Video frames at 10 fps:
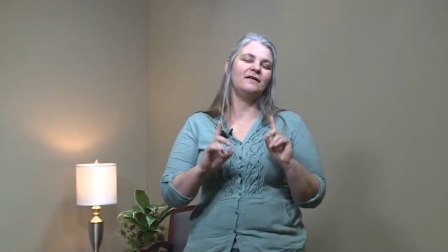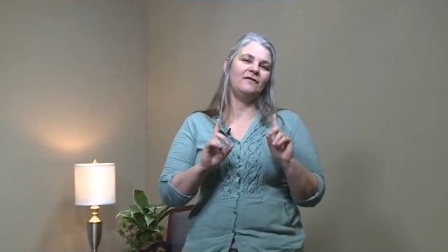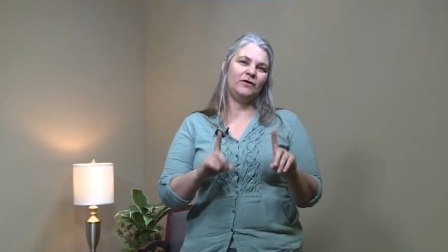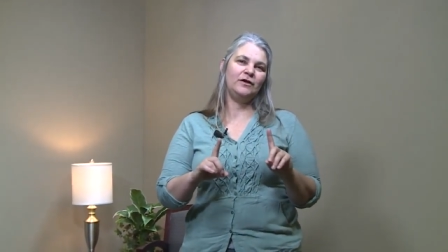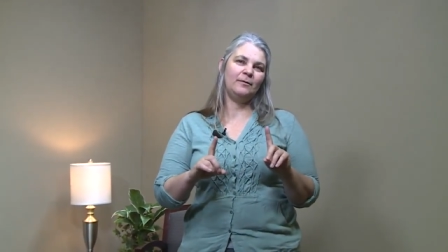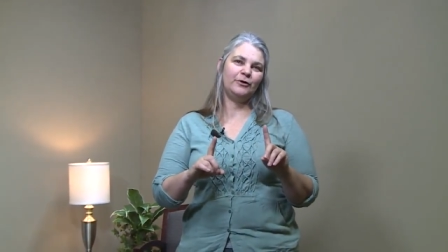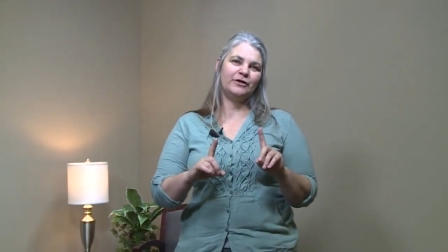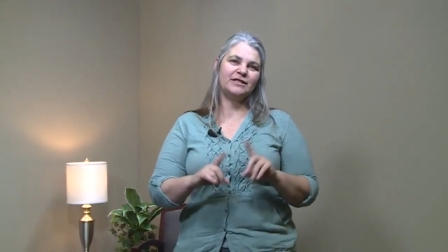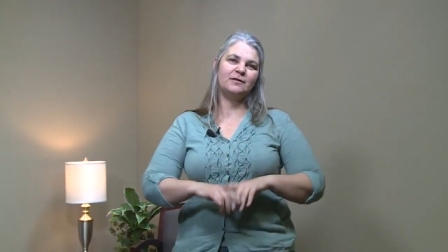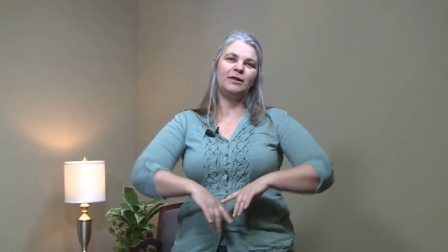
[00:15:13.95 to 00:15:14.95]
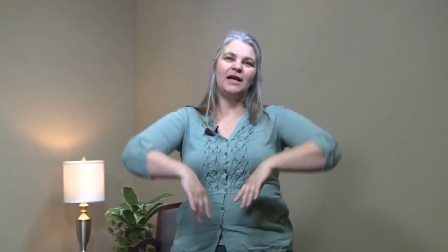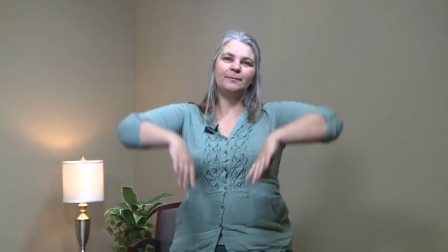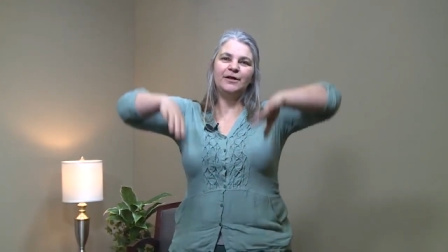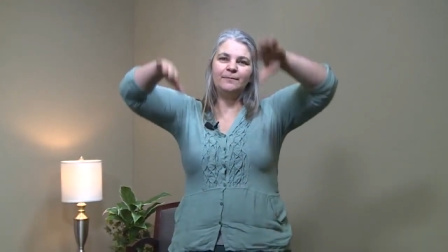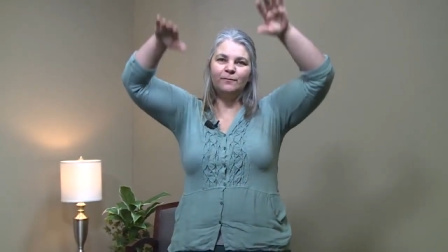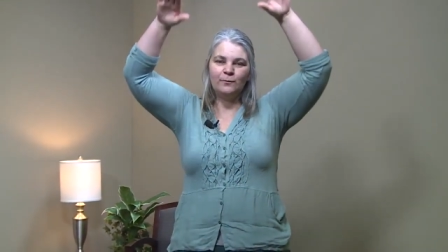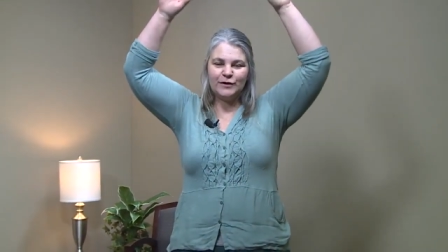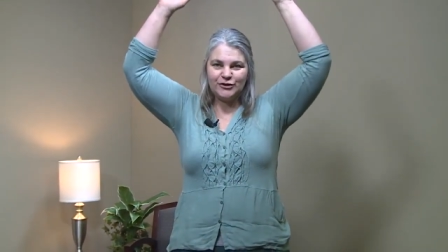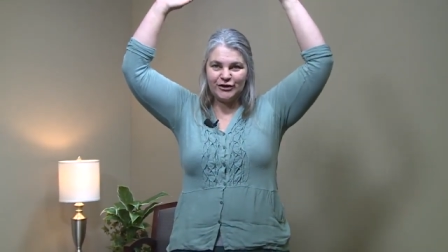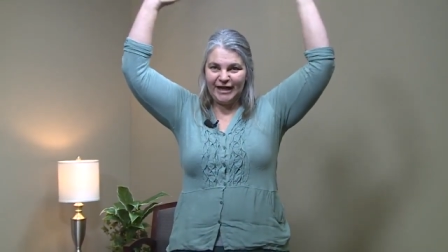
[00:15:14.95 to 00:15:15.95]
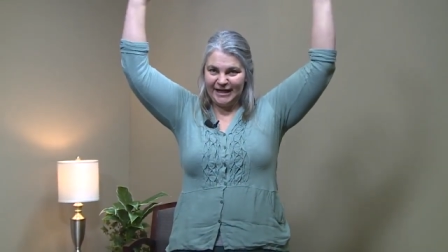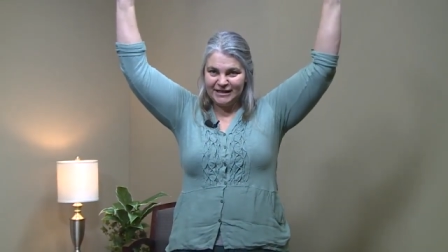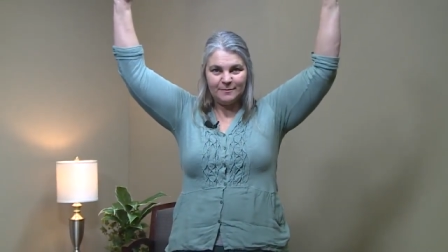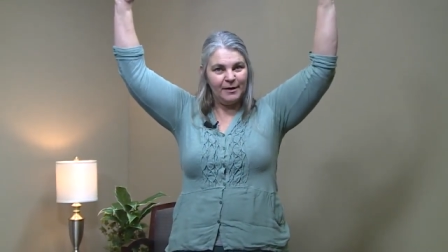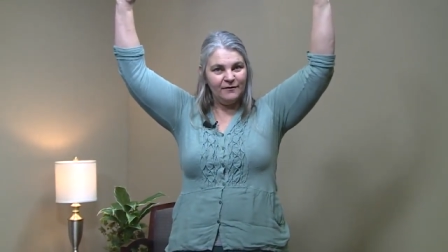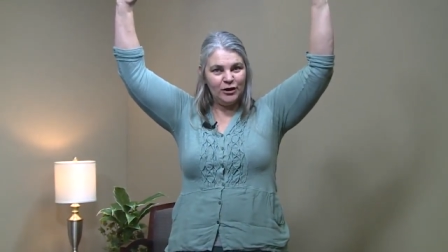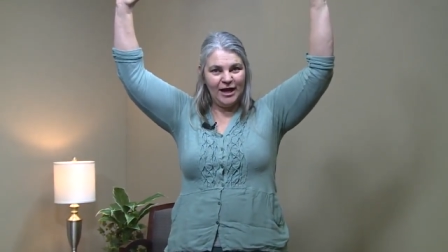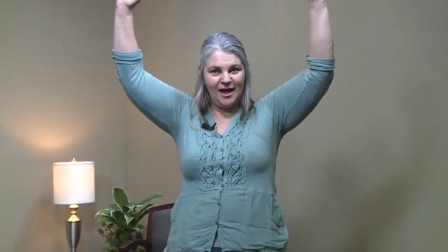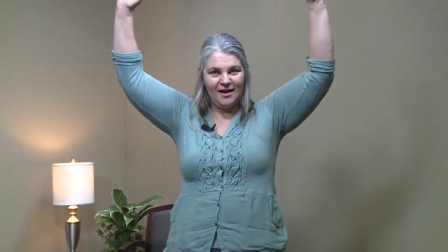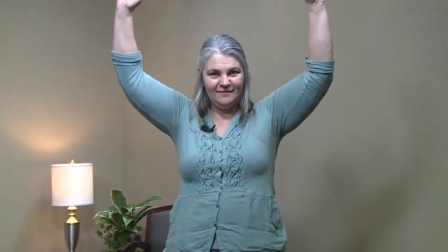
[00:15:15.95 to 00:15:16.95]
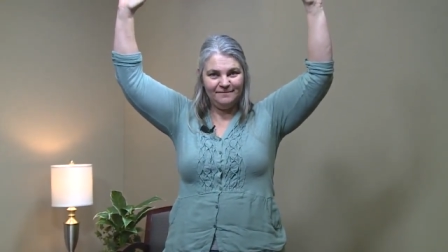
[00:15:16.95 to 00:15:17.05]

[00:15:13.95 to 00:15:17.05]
if you come across the black bear, raise your hands above your head,